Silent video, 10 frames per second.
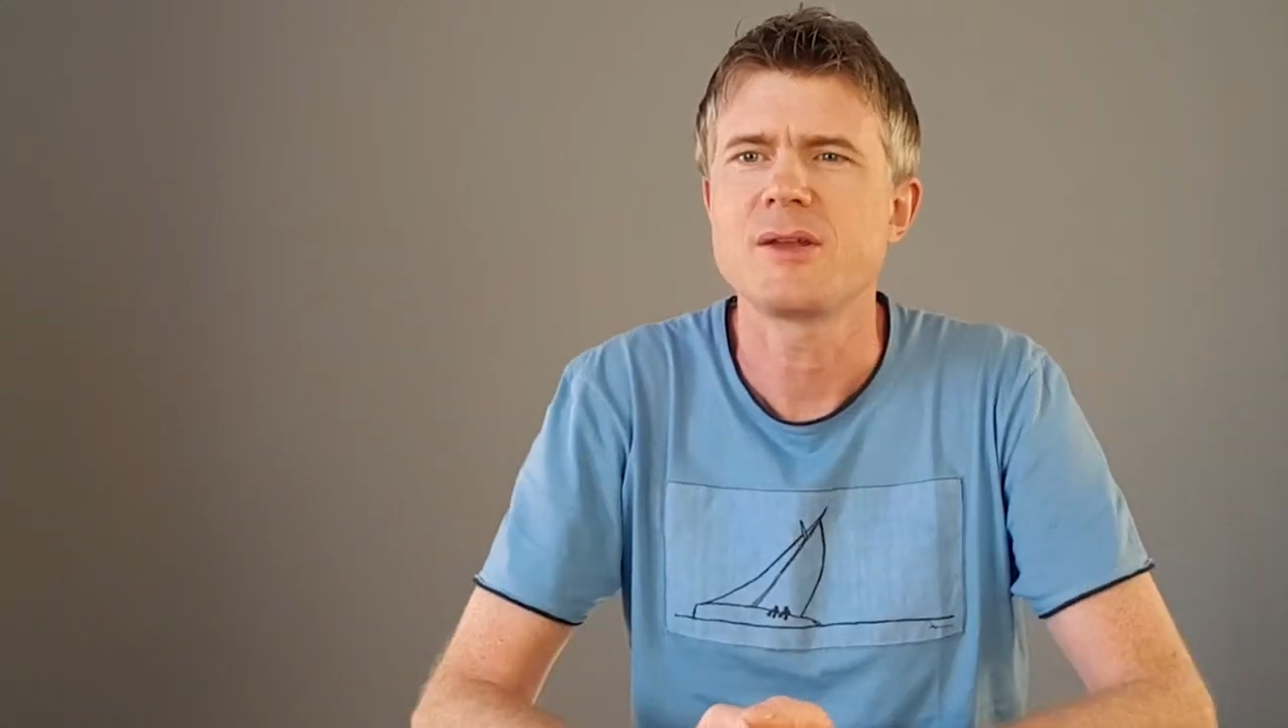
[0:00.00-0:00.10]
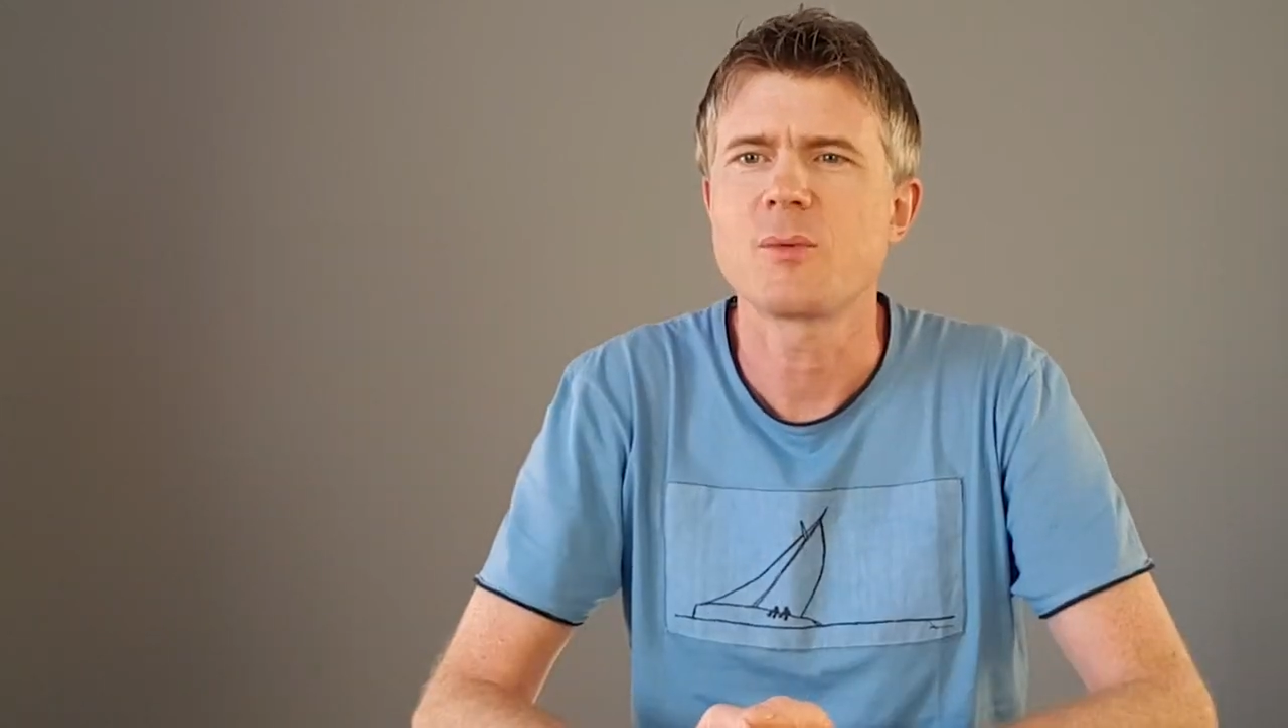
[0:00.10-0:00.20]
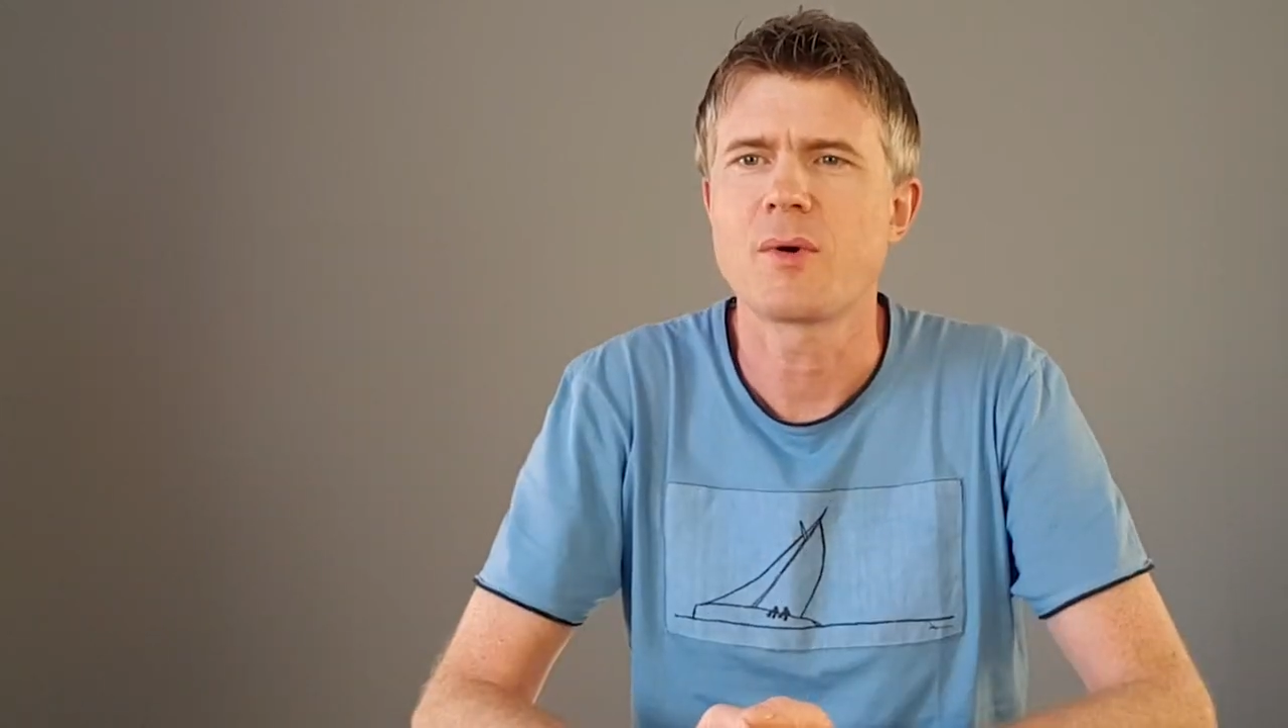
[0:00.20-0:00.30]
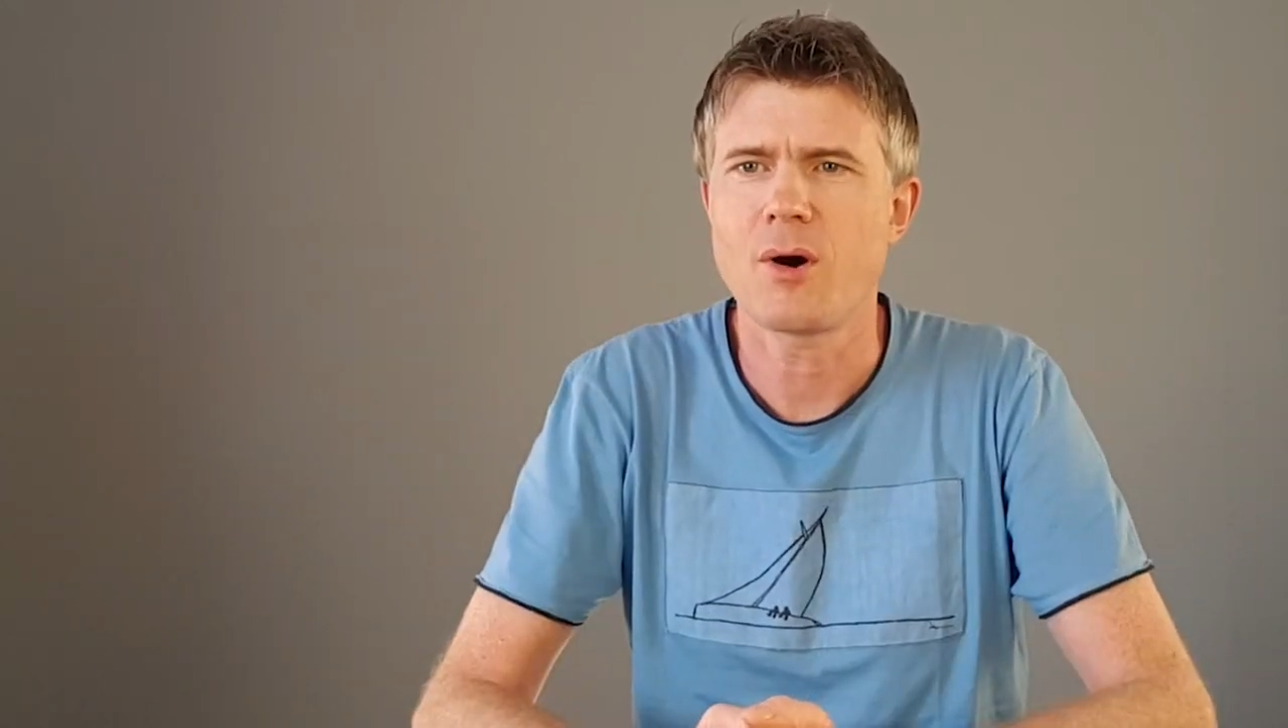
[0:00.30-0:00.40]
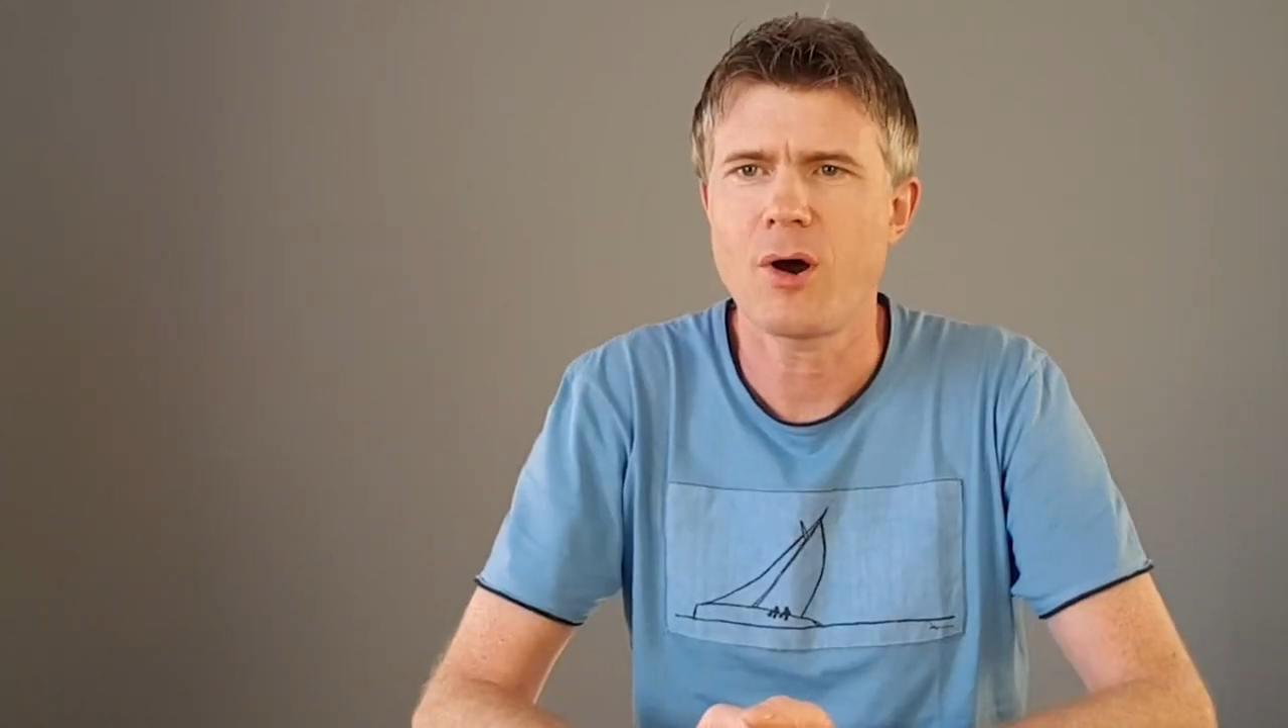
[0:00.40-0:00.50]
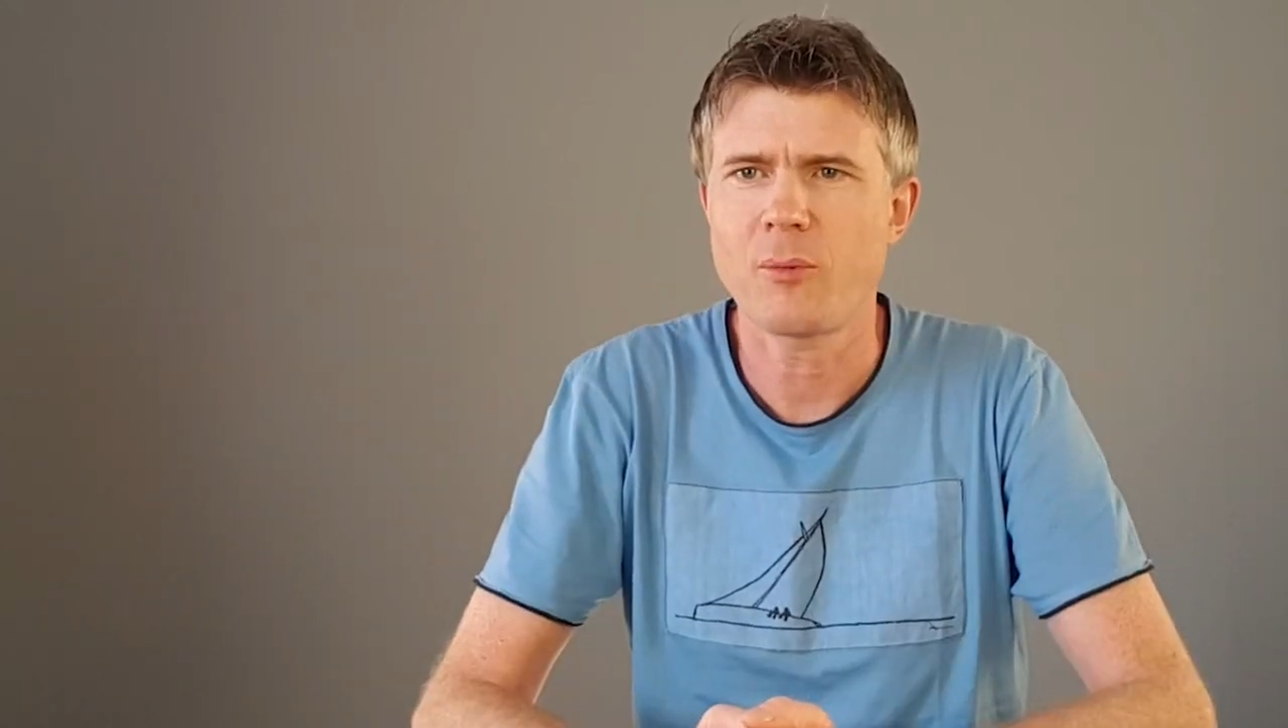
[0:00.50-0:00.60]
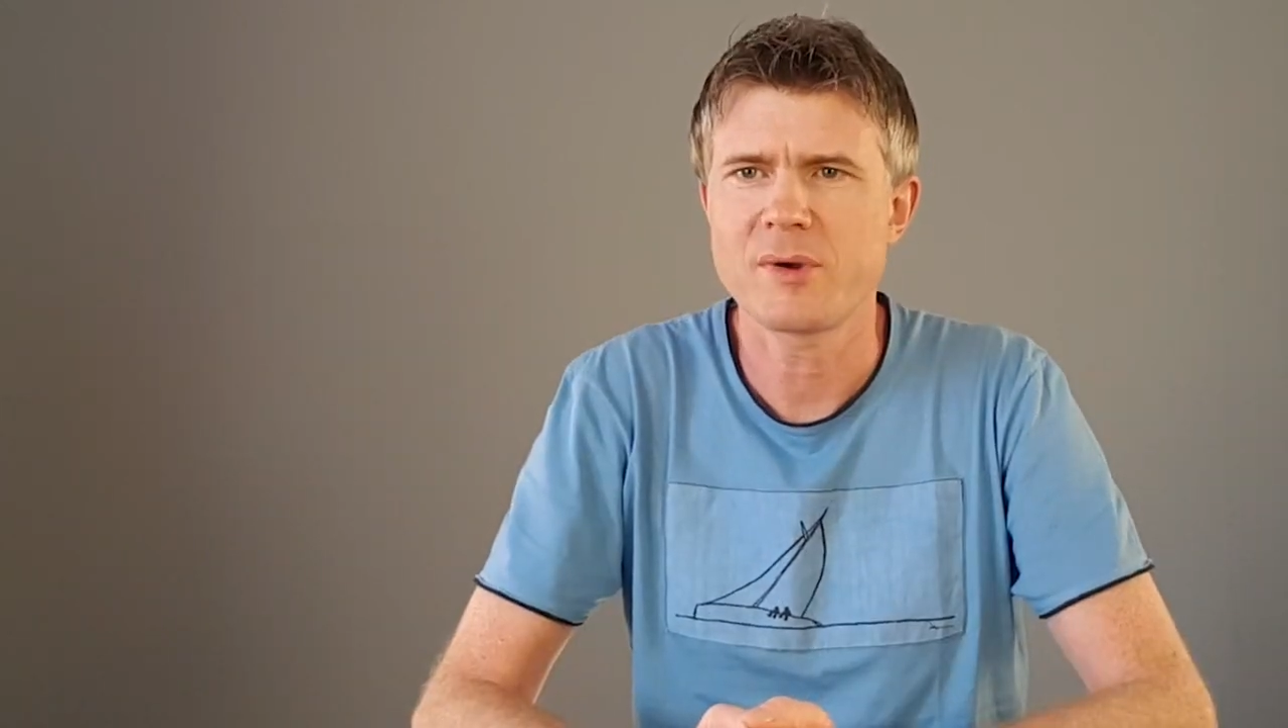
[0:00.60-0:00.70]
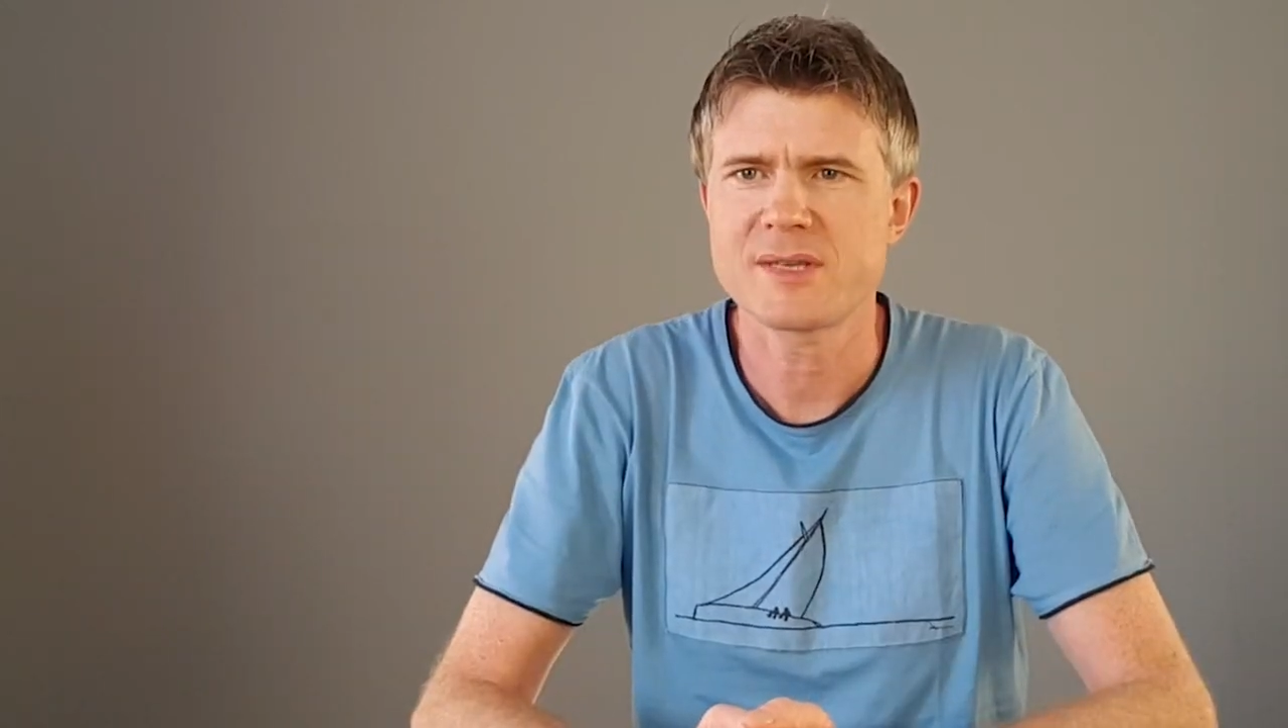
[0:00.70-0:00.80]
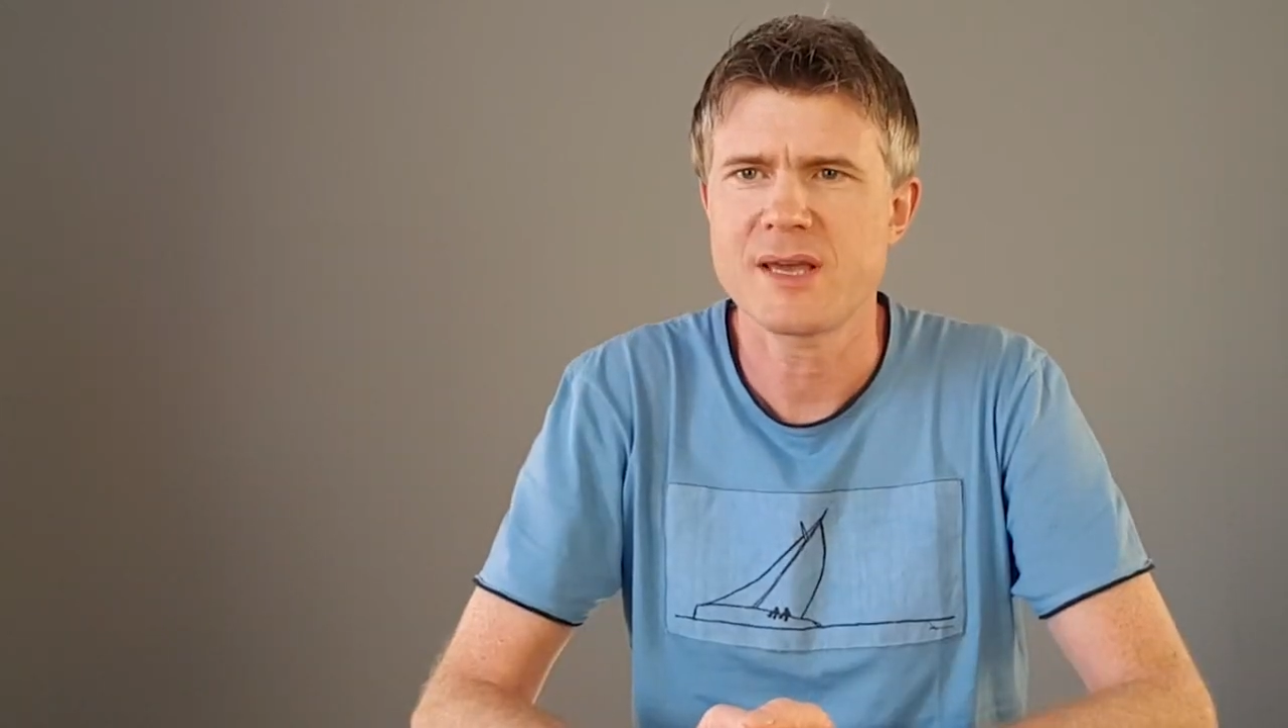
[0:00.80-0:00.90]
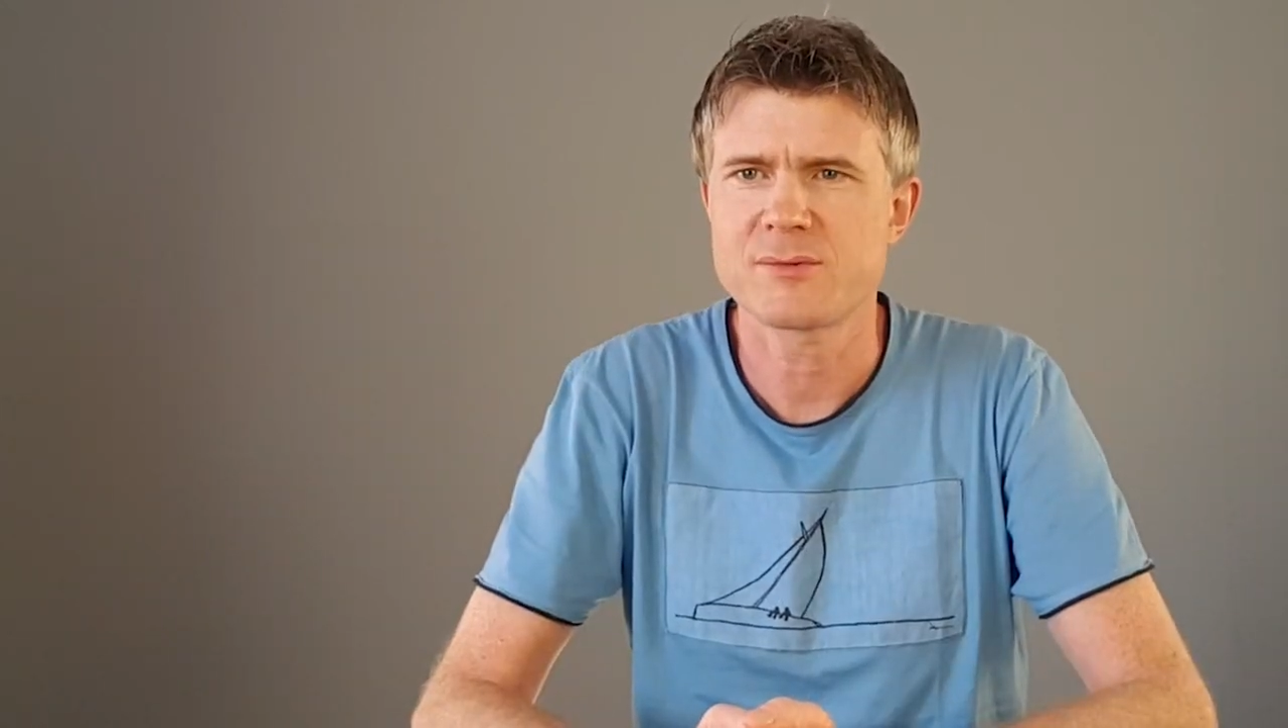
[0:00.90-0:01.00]
and you will
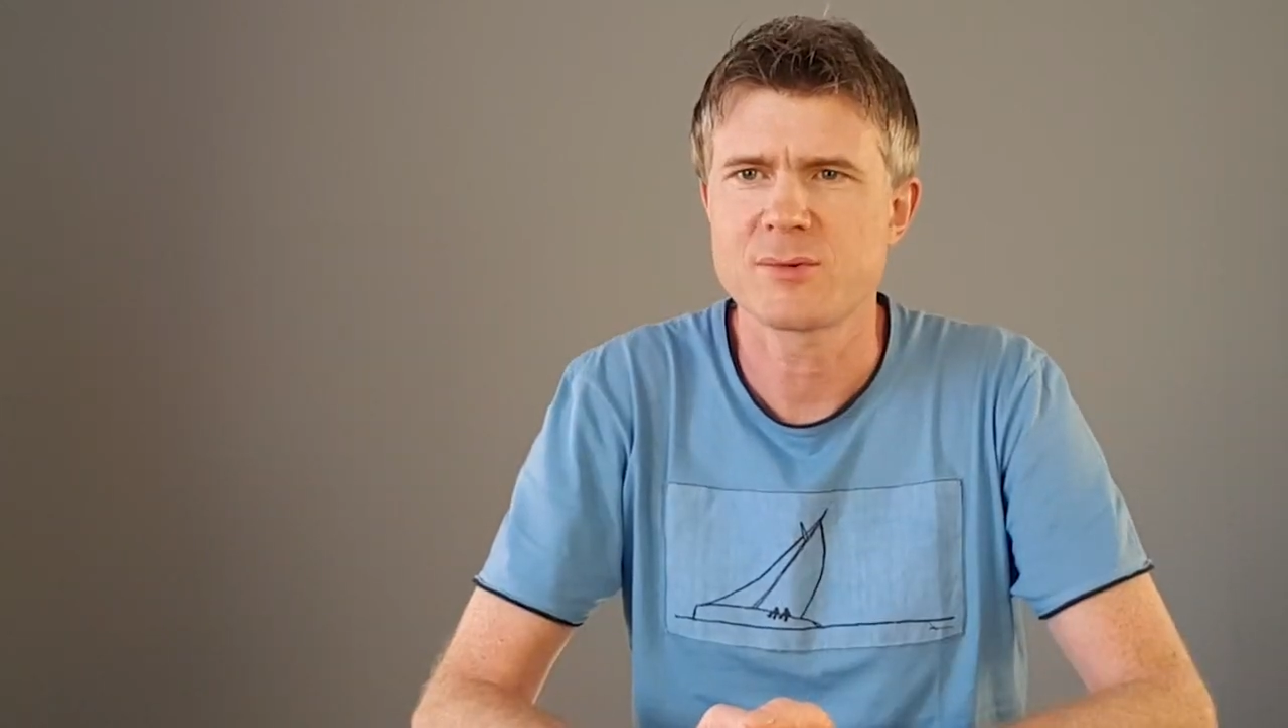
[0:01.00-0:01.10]
always have